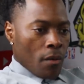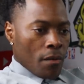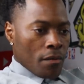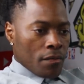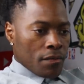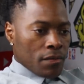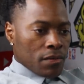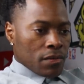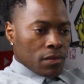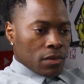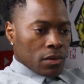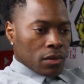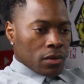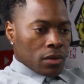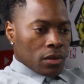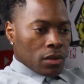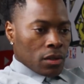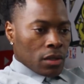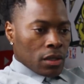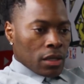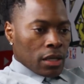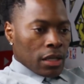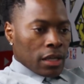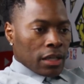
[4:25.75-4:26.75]
ladder
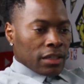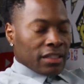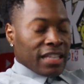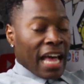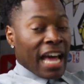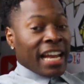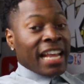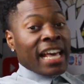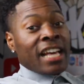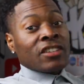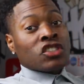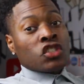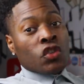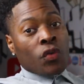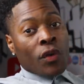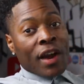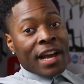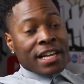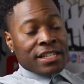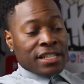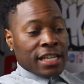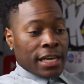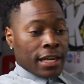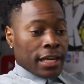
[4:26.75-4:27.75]
under the. Belt. That is
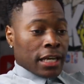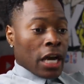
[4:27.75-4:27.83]
crazy.